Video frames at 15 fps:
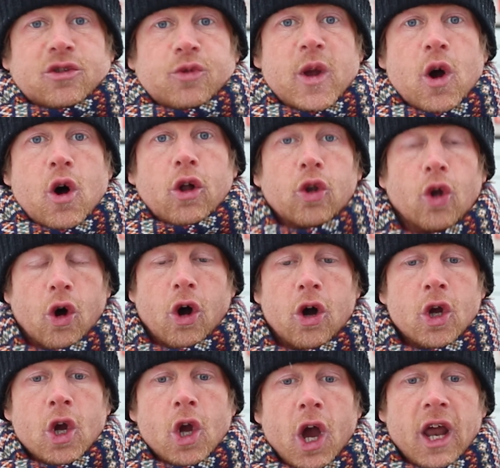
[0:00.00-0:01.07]
as we all
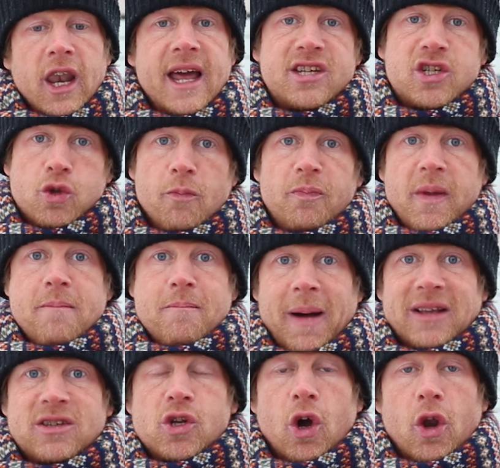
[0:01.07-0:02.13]
know, unless something
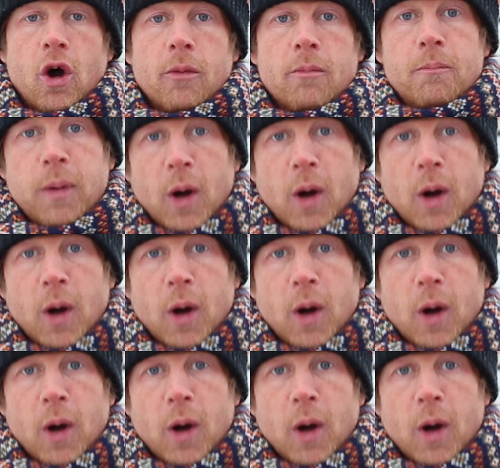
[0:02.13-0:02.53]
bad's gone on.